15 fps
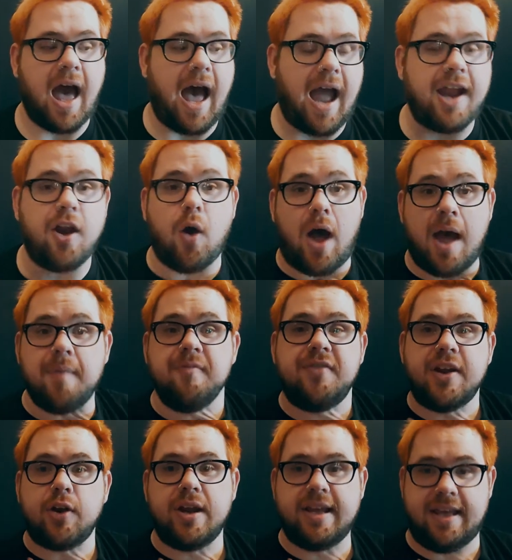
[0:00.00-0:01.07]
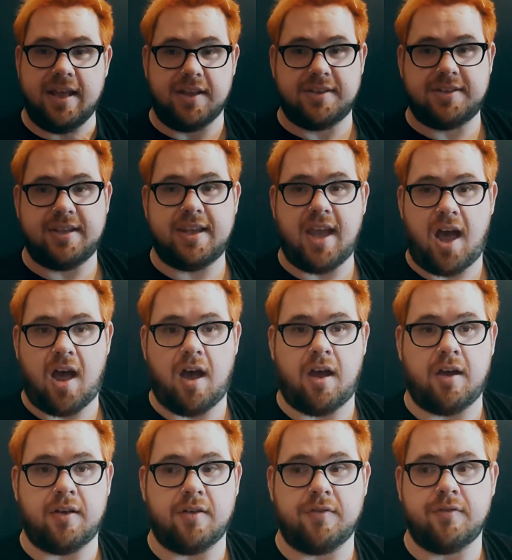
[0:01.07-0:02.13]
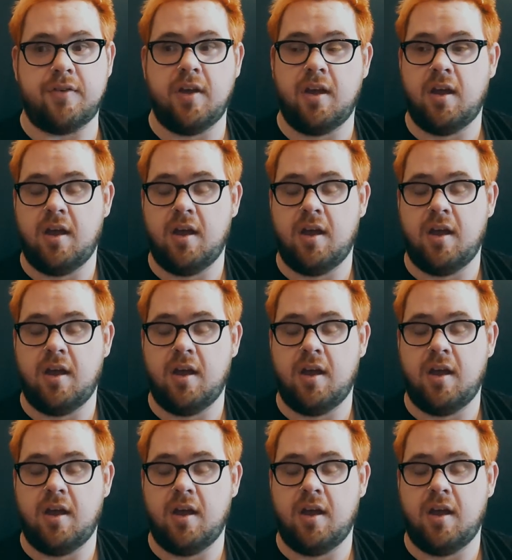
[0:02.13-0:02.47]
I know I'm very guilty of